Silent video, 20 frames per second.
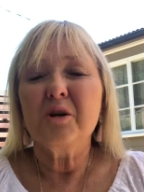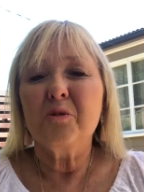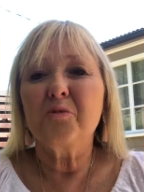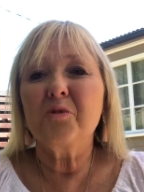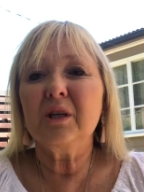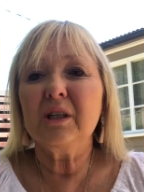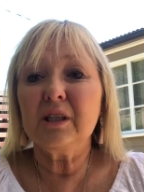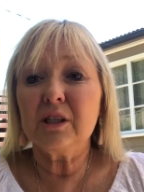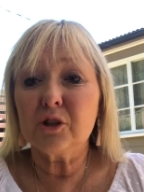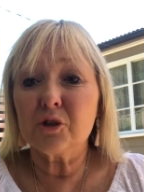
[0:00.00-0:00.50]

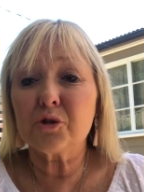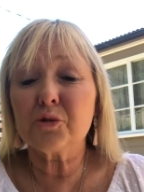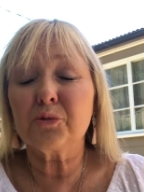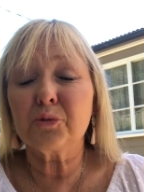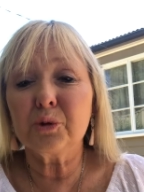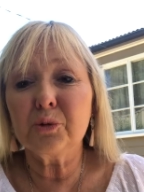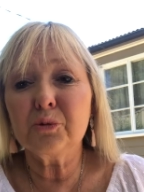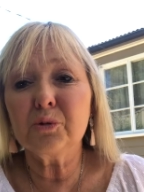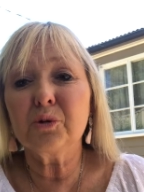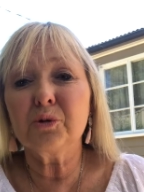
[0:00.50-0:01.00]
really
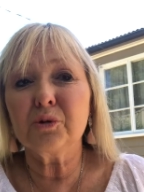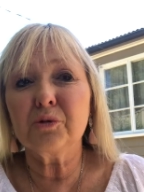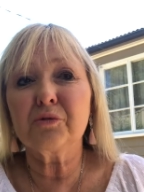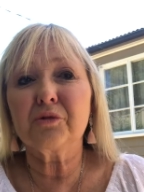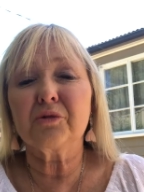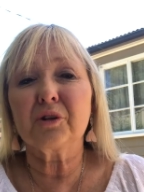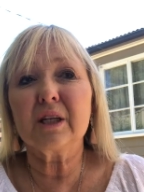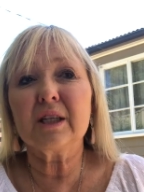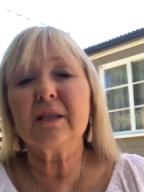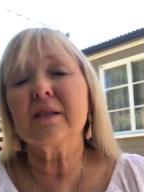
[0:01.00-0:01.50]
true good
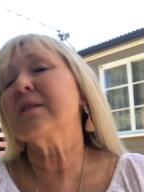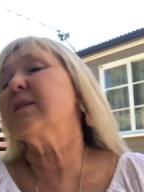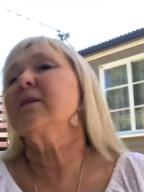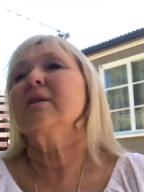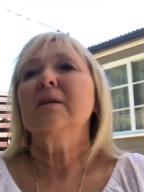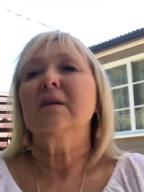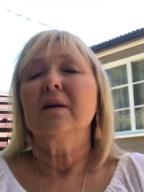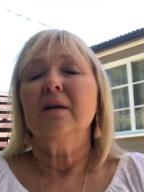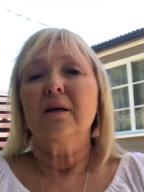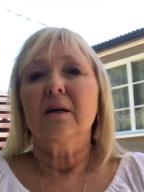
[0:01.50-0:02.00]
friends.
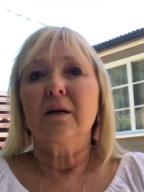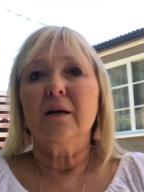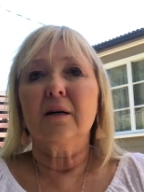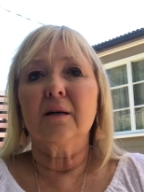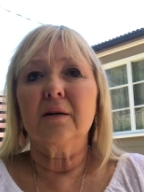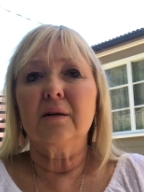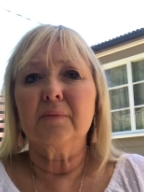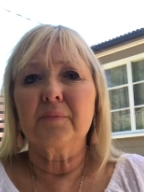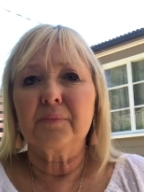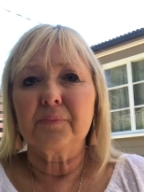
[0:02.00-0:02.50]

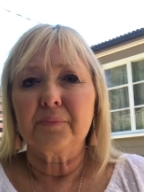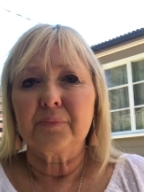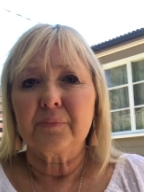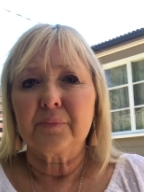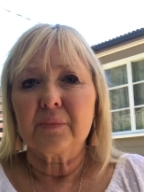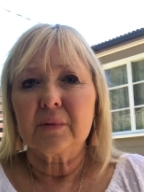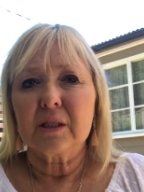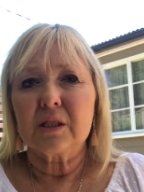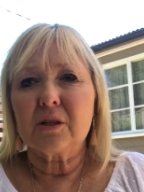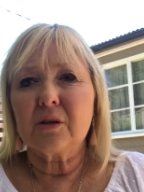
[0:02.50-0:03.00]
Um,
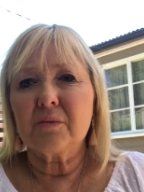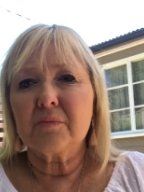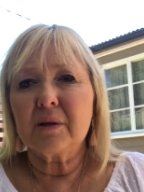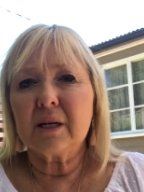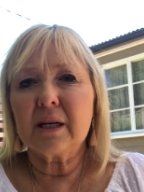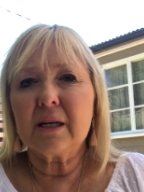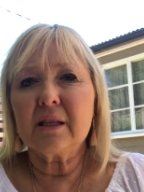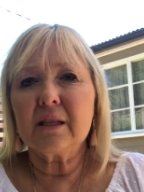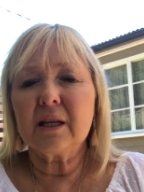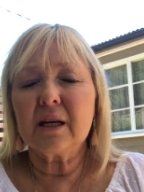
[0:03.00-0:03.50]
so I'm
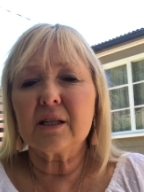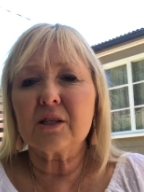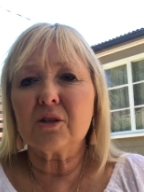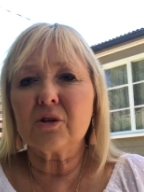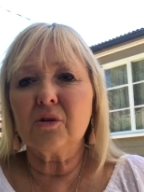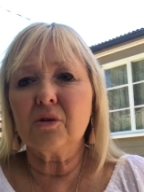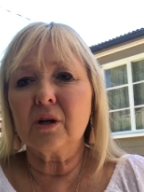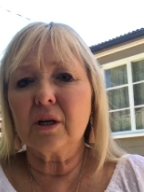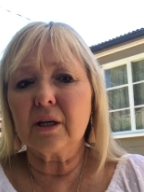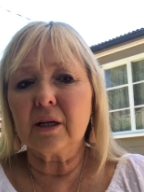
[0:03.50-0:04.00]
getting that
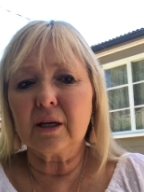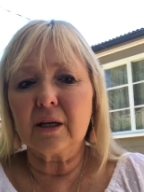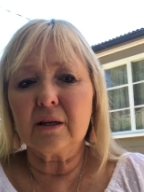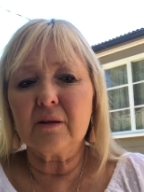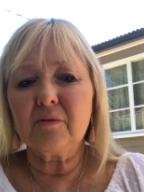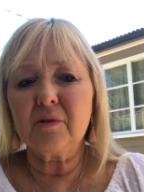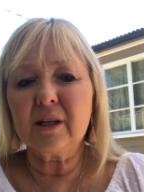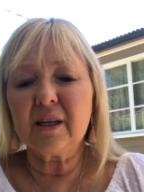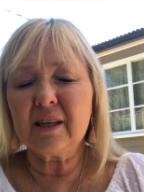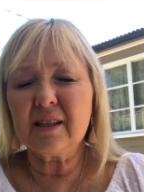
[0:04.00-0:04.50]
song
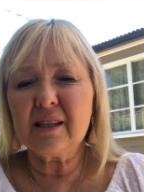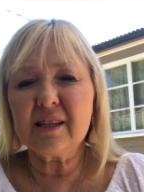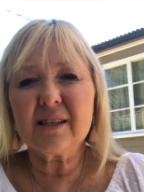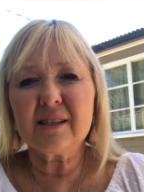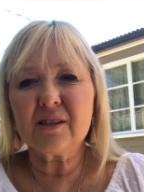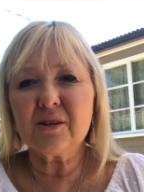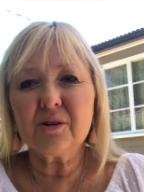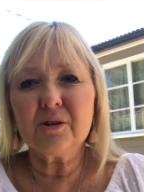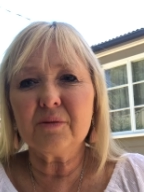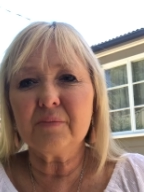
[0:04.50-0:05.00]
again. We get that
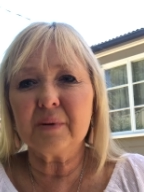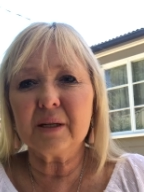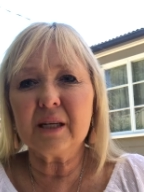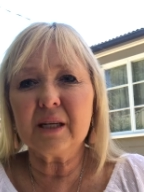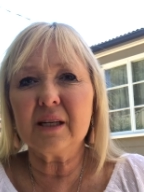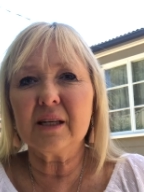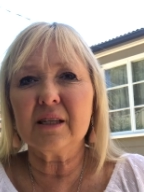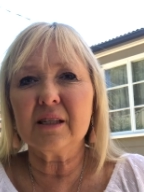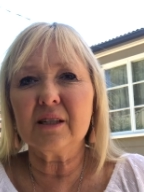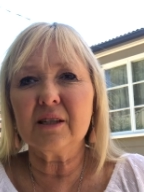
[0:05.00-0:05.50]
song a bit
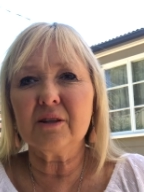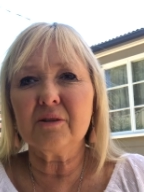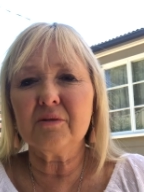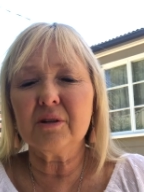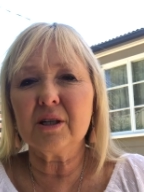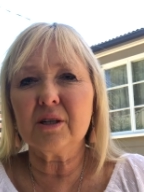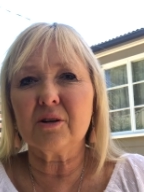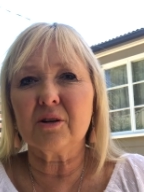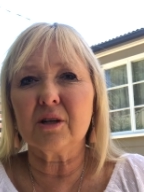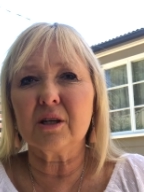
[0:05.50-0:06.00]
here, don't we,
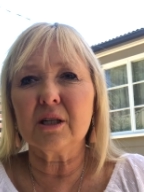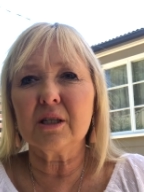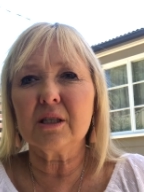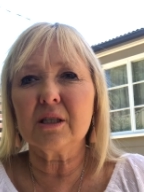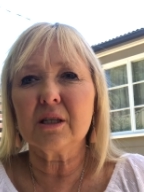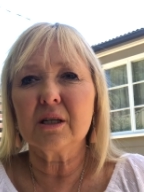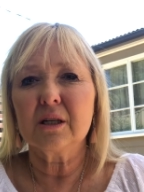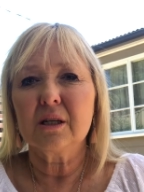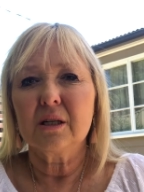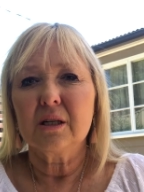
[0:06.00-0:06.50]

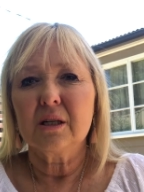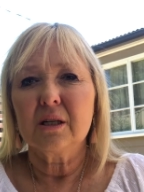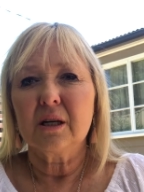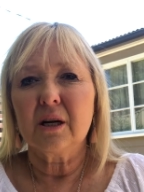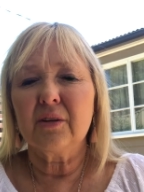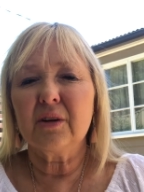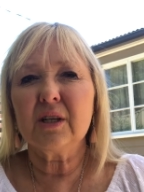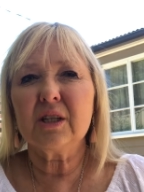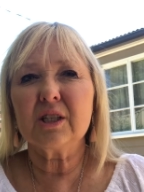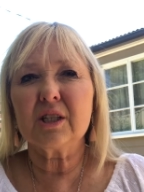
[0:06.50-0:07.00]
guys? I
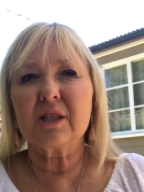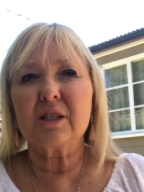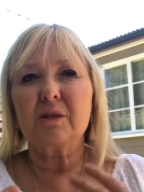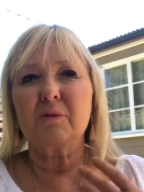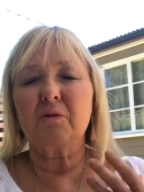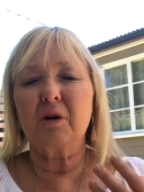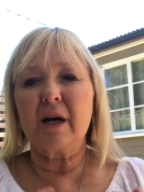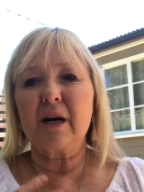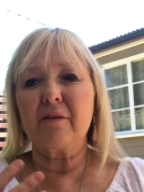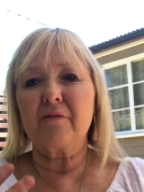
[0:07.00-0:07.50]
think it's just a
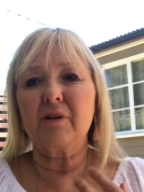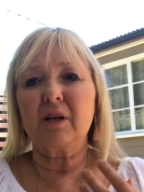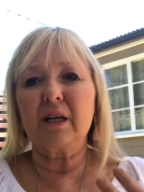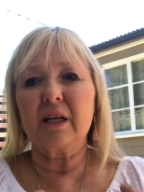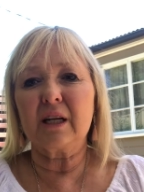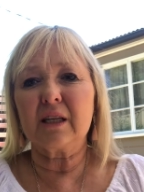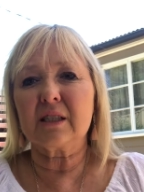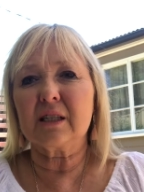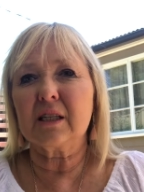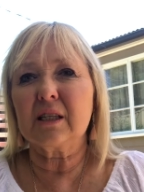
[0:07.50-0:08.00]
way of
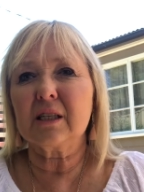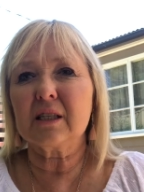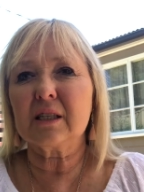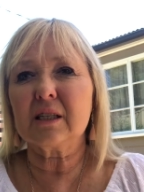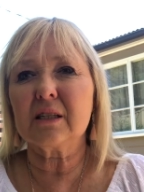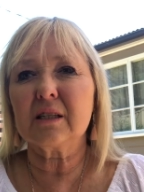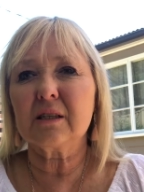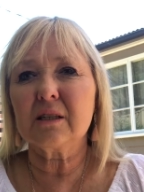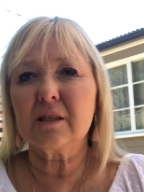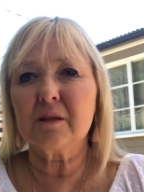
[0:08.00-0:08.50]
connecting
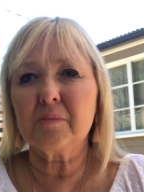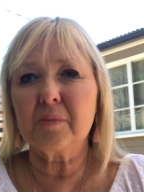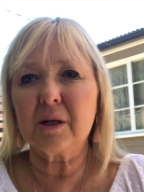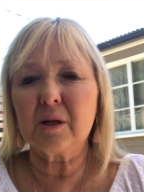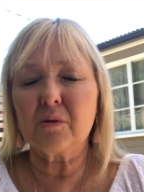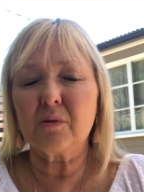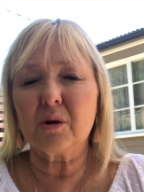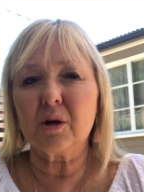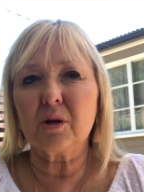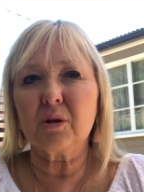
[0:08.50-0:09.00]
us, to be
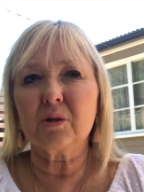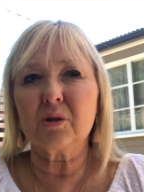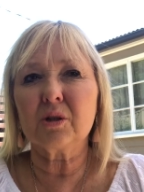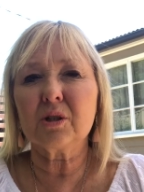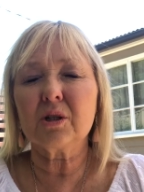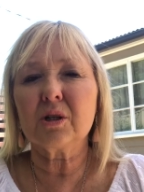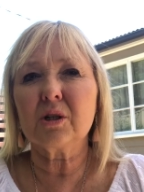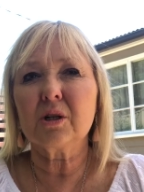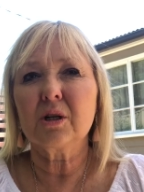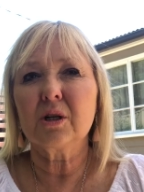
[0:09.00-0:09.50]
quite
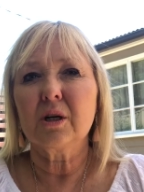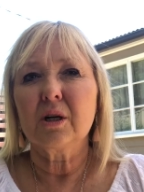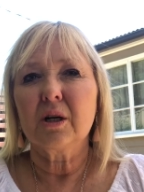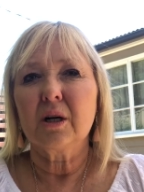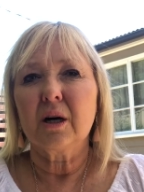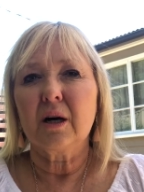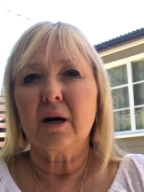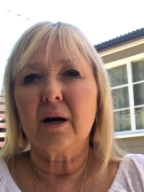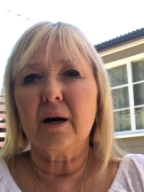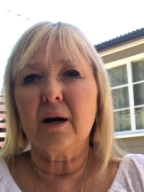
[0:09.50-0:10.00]
honest.
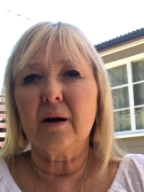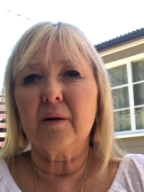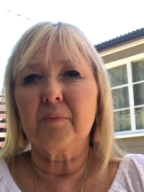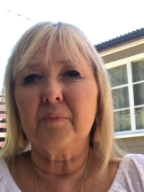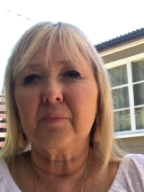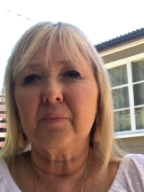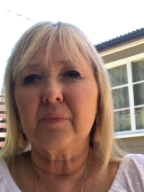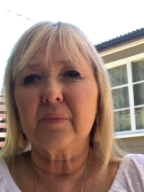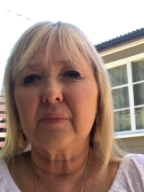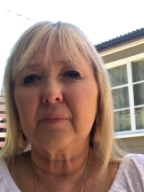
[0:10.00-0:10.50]

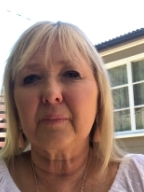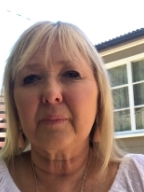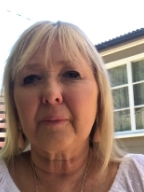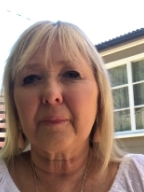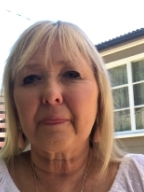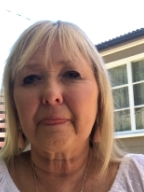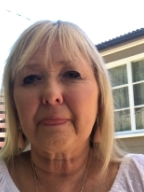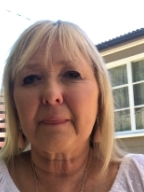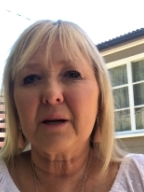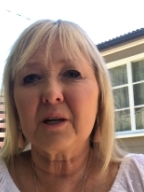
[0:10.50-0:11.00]

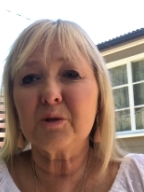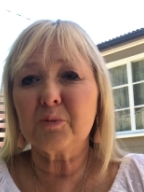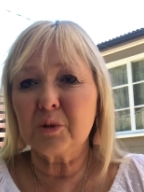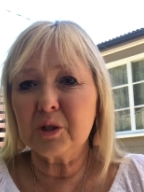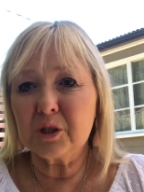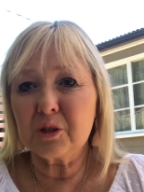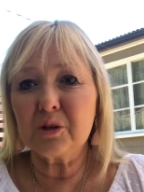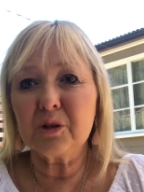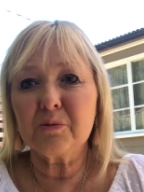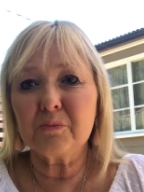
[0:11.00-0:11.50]
Because um, we
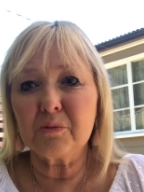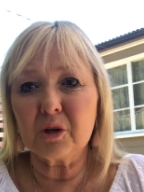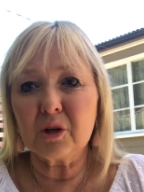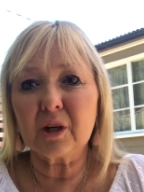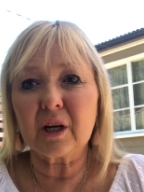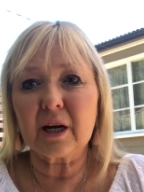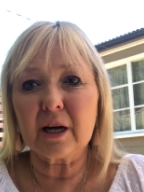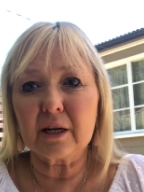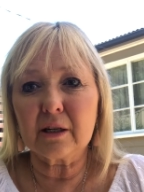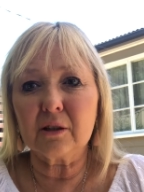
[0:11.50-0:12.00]
do
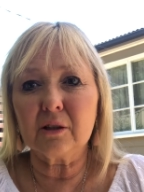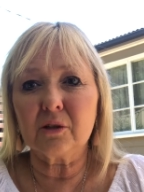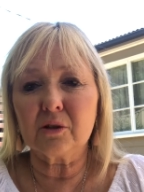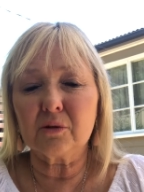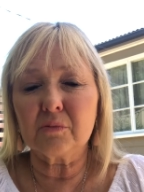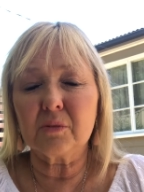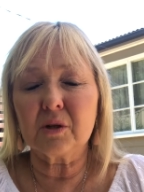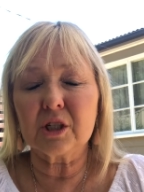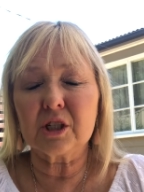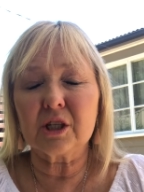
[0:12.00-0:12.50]
communicate a lot
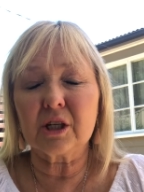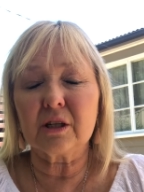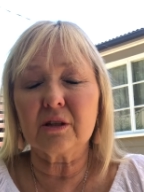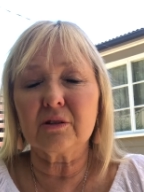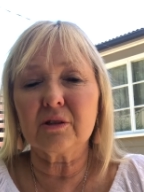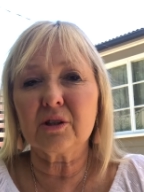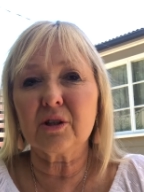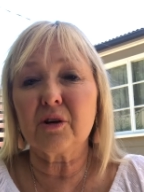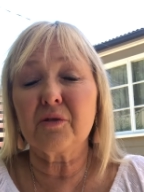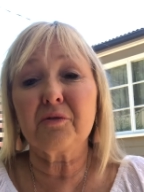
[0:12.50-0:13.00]
on my
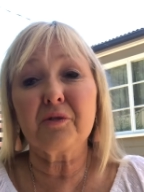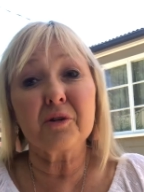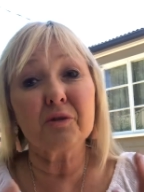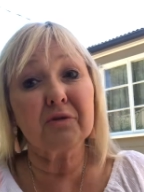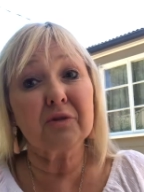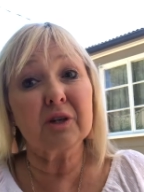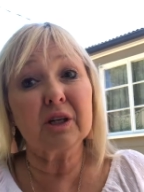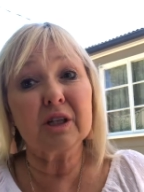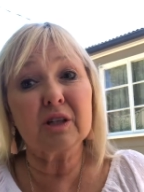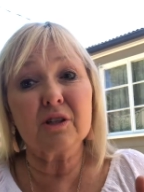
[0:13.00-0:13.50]
channel. So feel
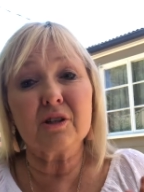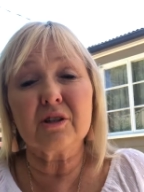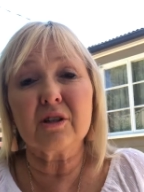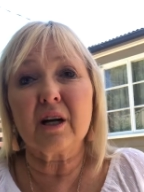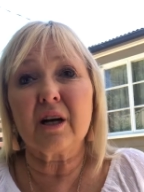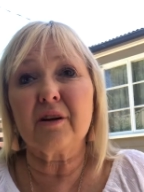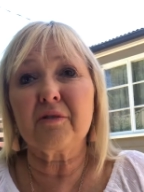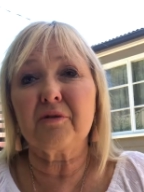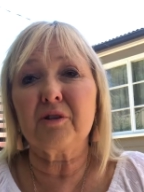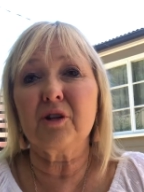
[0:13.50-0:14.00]
free to do
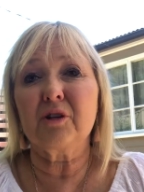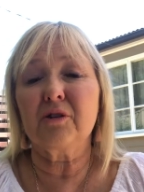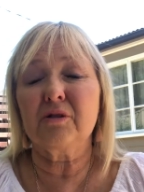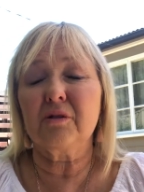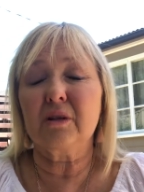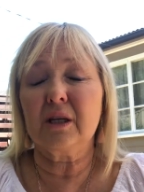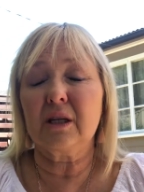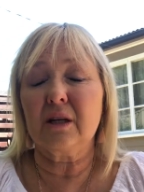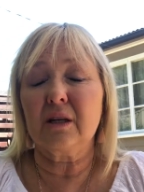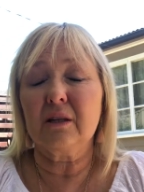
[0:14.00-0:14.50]
that if you're new
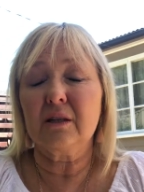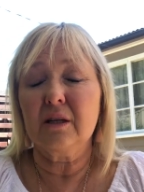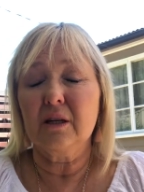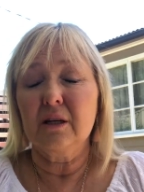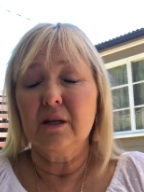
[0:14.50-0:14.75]
here.